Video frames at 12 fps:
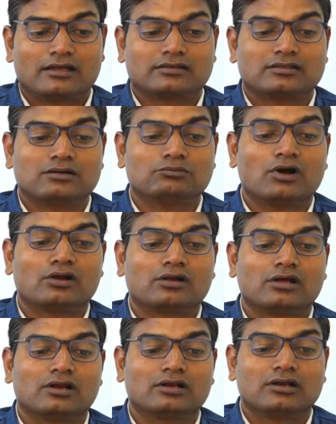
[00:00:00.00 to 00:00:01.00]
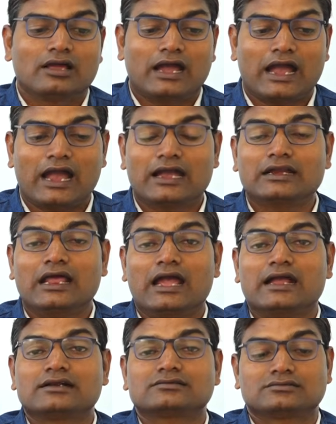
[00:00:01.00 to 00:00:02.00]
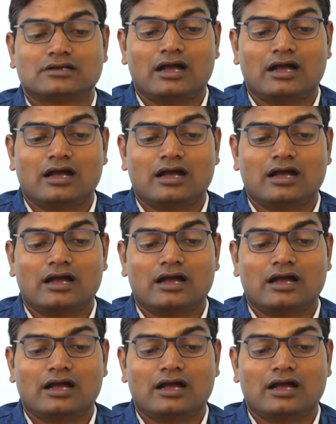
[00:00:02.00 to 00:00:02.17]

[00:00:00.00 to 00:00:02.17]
The model highlights